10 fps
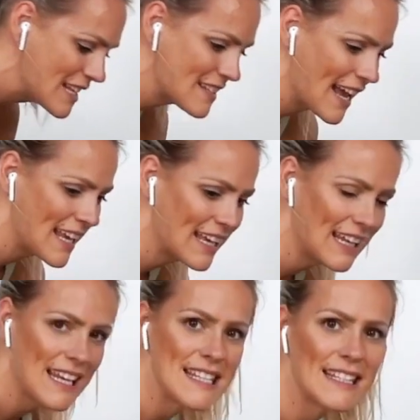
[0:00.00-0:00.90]
Take it
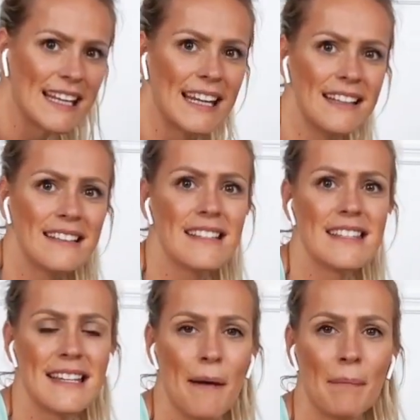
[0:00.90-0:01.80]
easy,
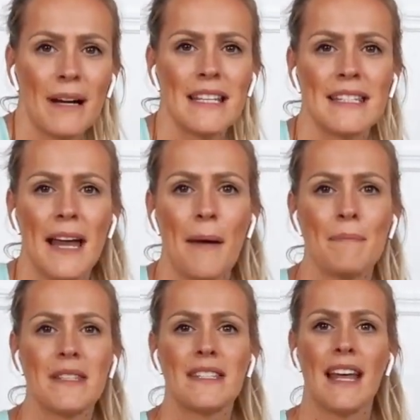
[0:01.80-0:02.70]
step by
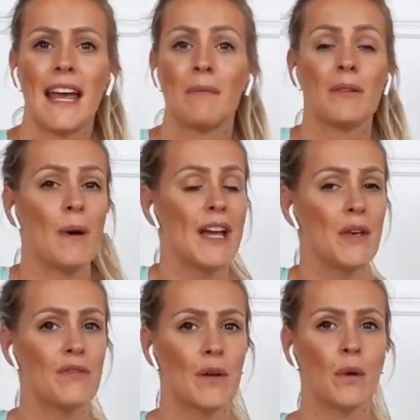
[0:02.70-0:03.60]
step, stay with where
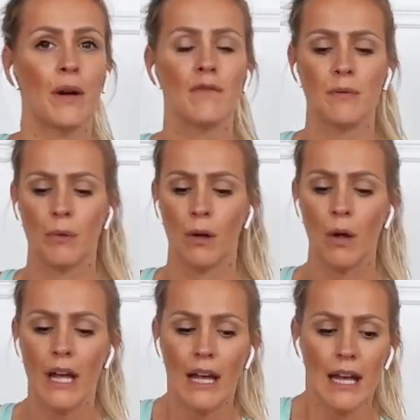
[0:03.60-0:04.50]
you feel comfortable.
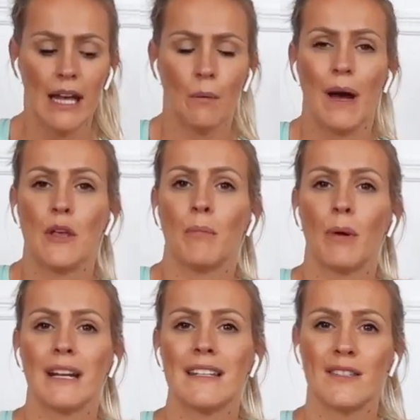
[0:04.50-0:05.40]
Where your
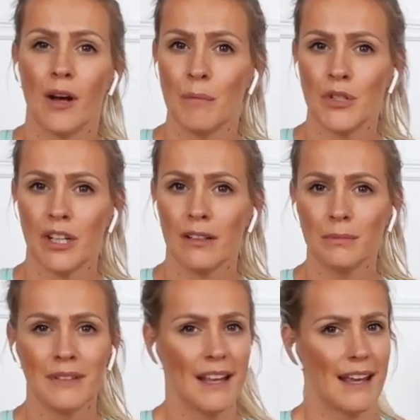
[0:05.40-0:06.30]
body stops you
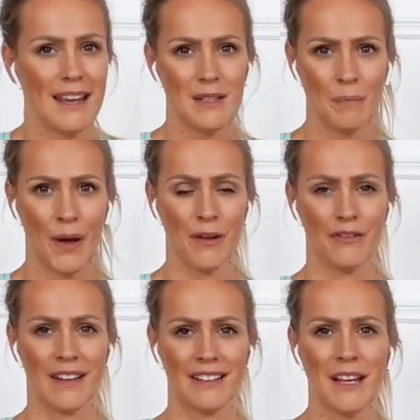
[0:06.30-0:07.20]
is
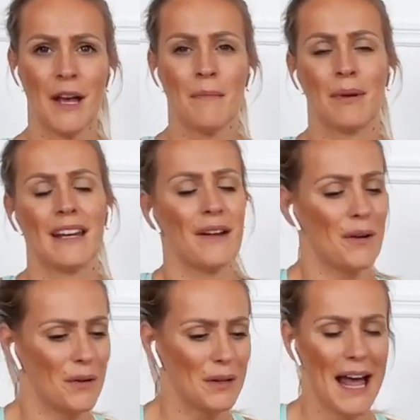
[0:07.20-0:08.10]
perfect, but it
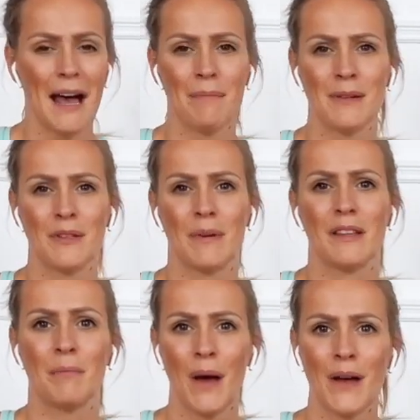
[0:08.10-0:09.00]
all happens
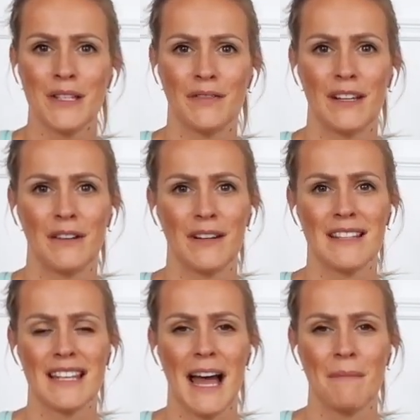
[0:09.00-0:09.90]
with
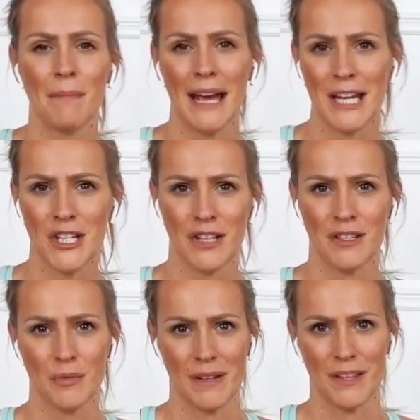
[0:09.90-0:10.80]
perseverance and
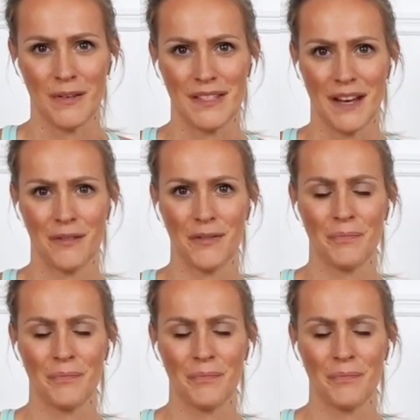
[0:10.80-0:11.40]
patience with yourself.